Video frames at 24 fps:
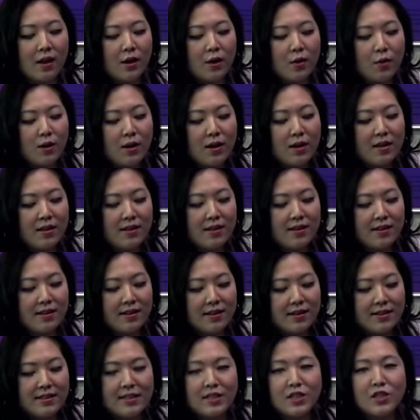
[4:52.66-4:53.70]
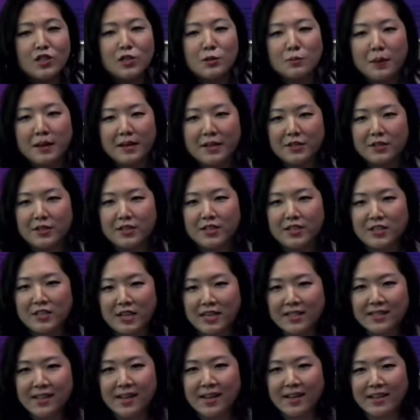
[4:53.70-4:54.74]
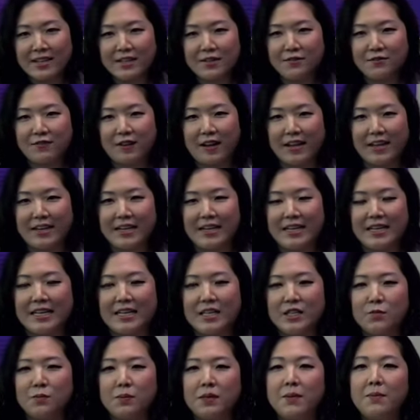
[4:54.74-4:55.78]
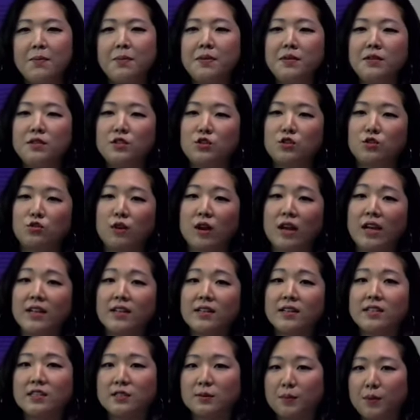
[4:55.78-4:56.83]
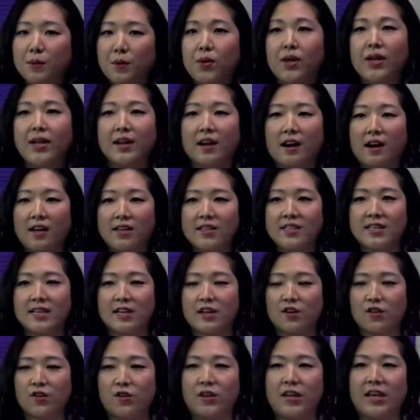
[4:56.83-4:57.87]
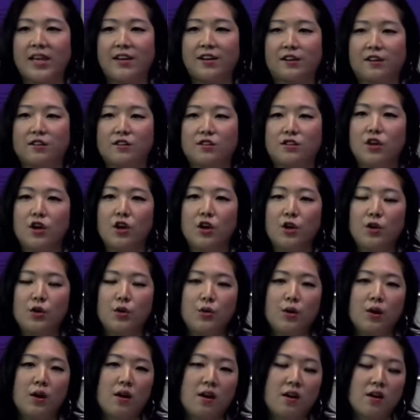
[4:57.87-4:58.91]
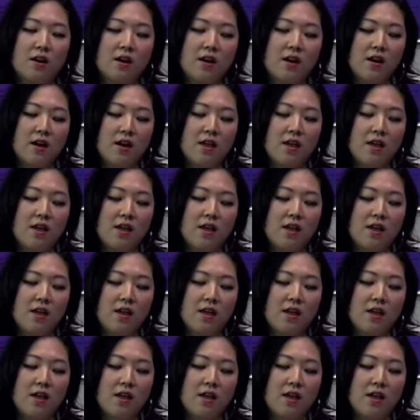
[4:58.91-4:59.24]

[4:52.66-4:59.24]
Well, digital patronage, as I define it, is people directly supporting content creators who are